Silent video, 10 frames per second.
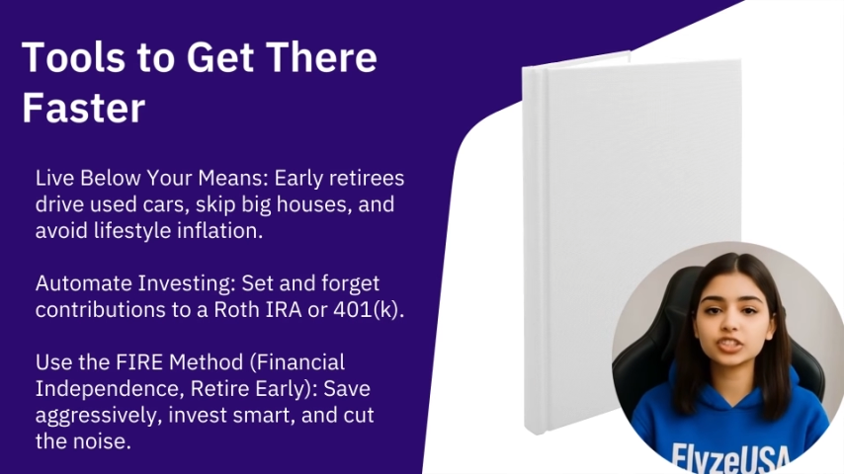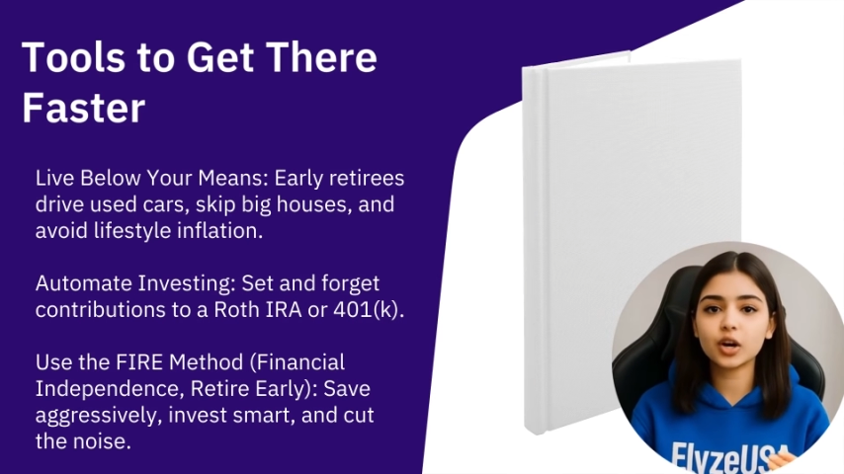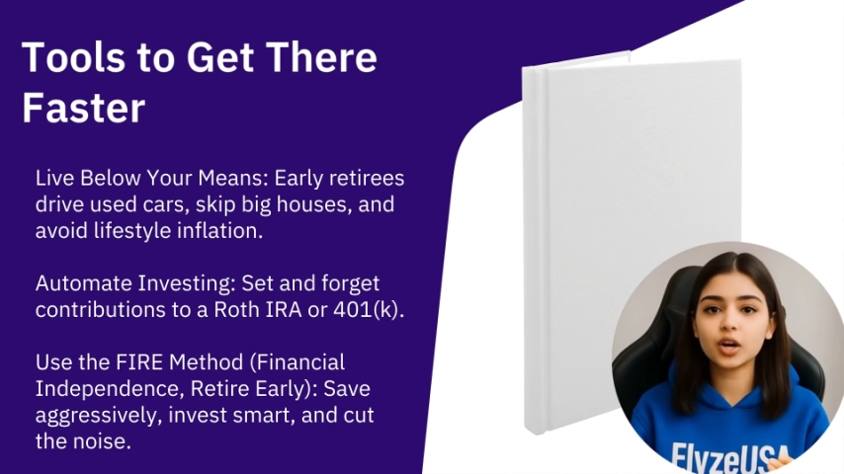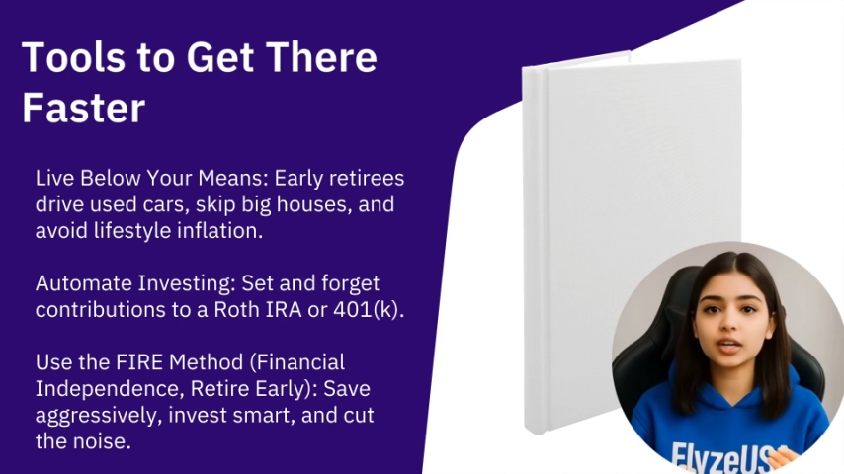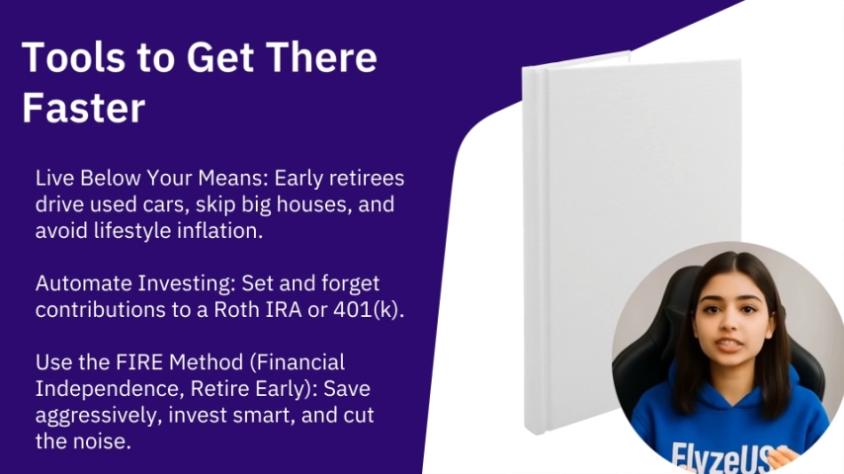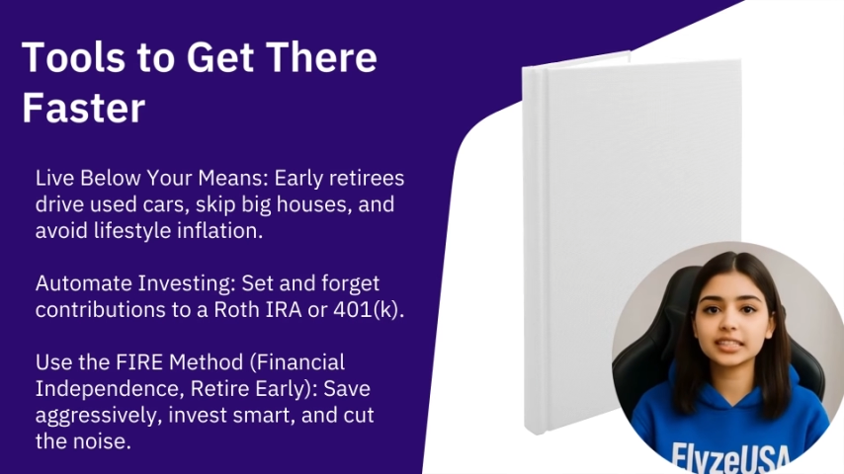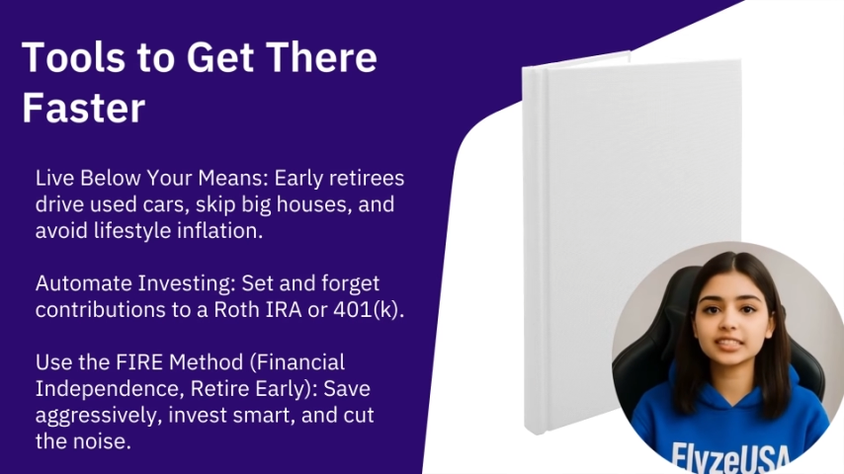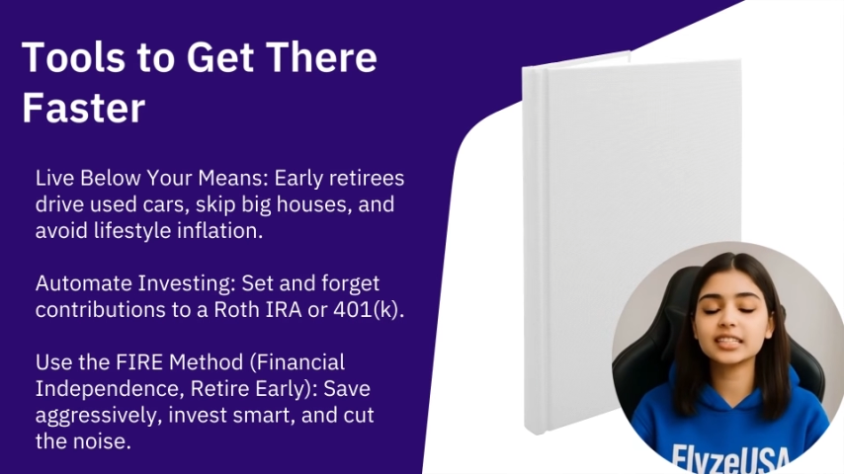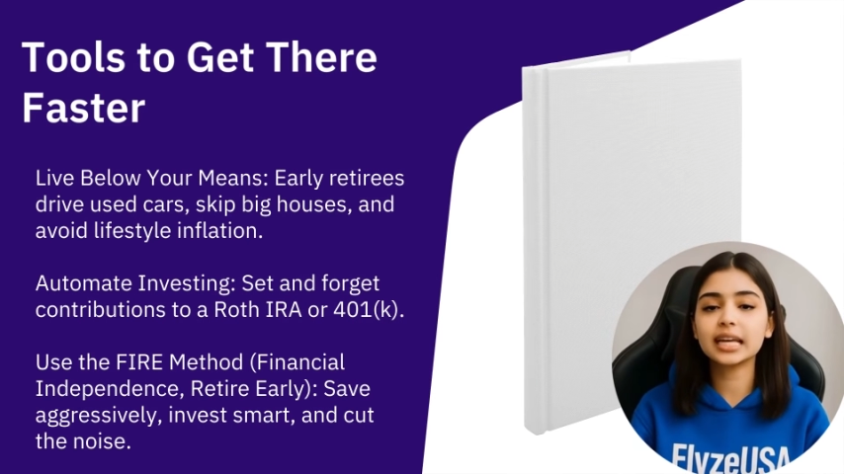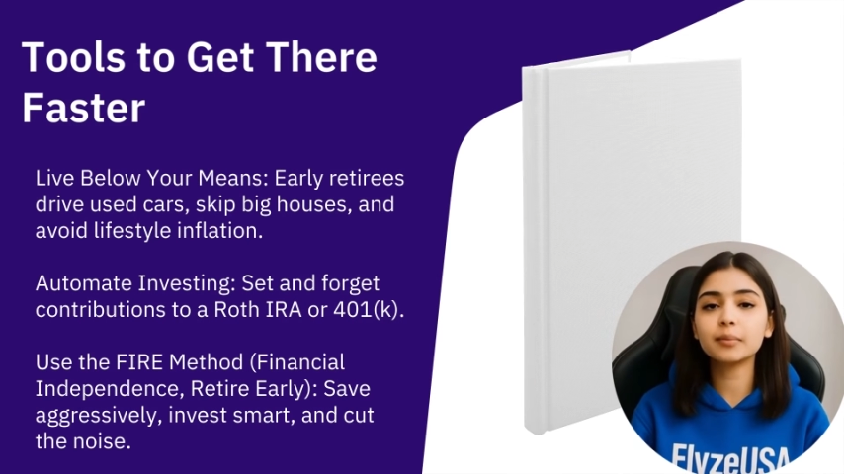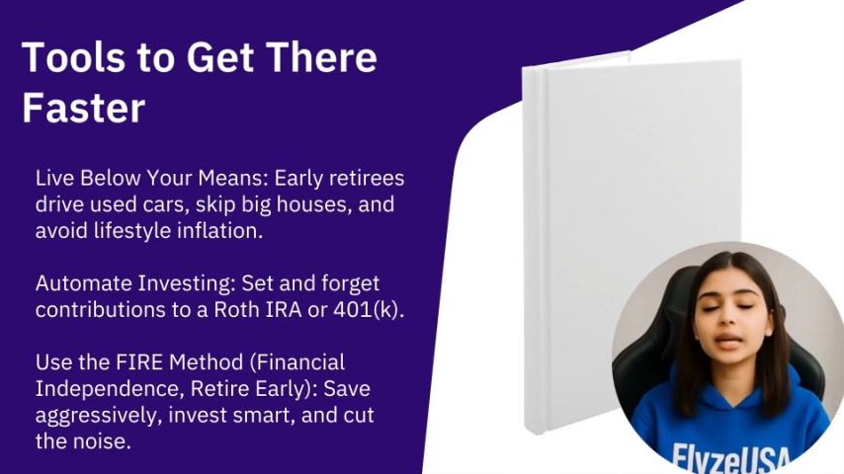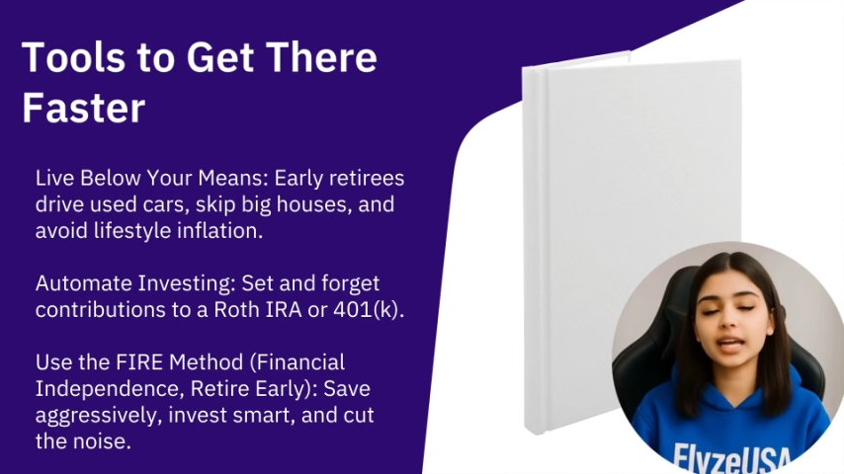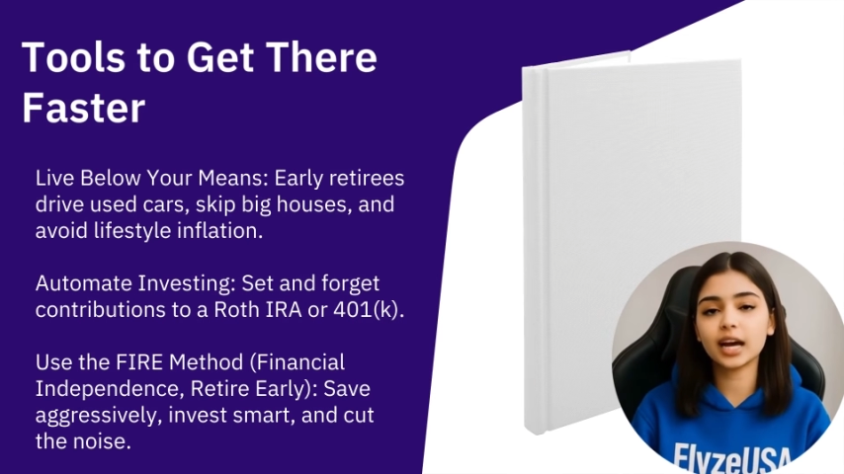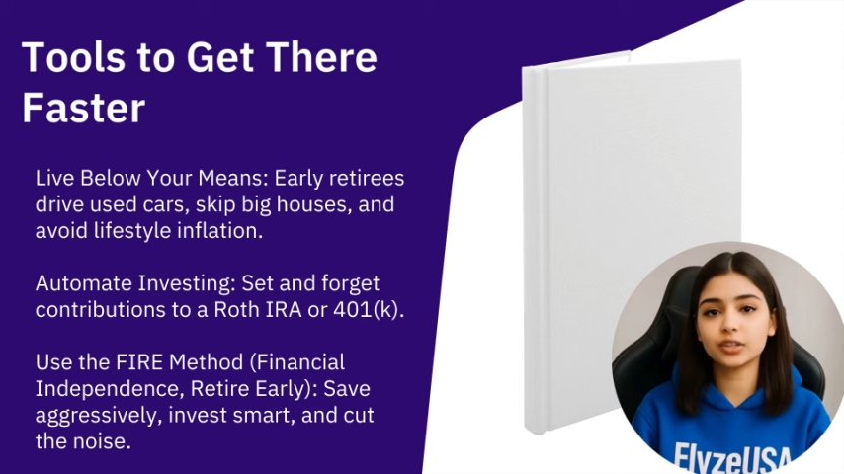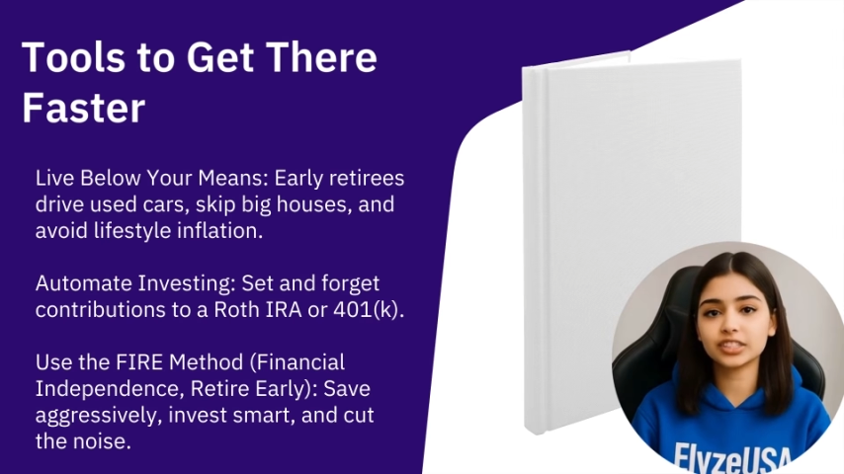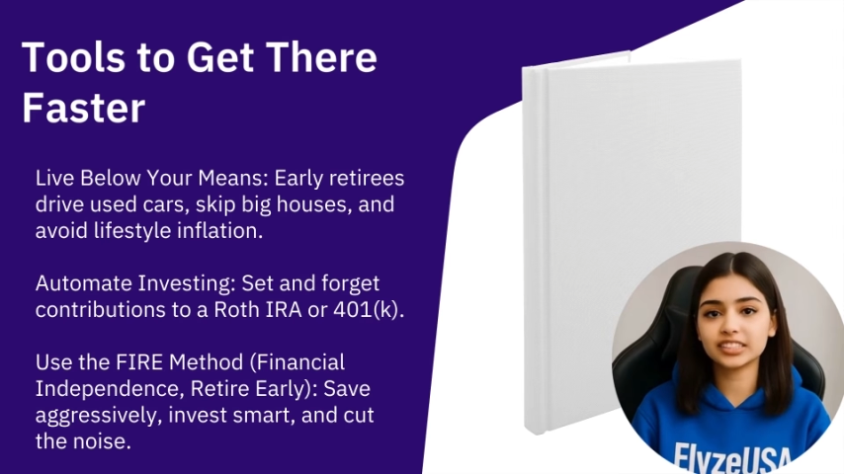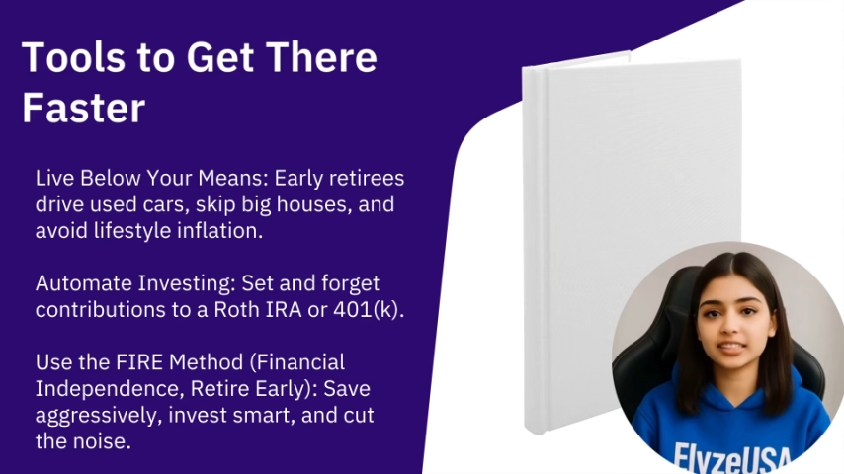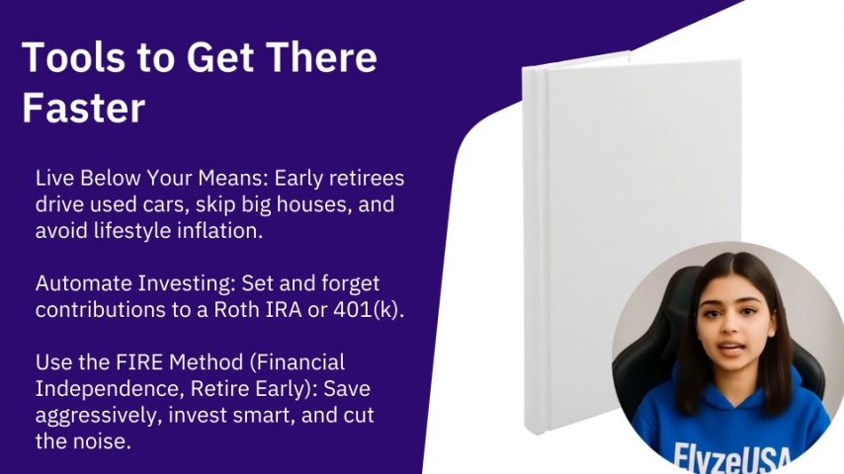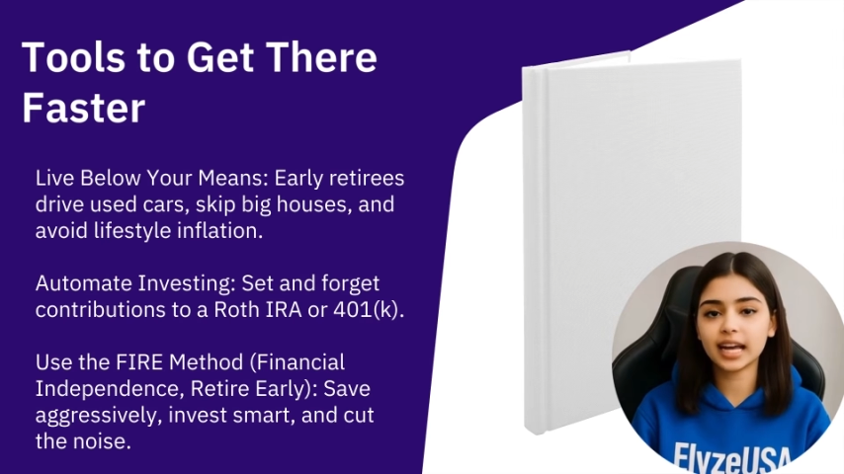cars, skip big houses,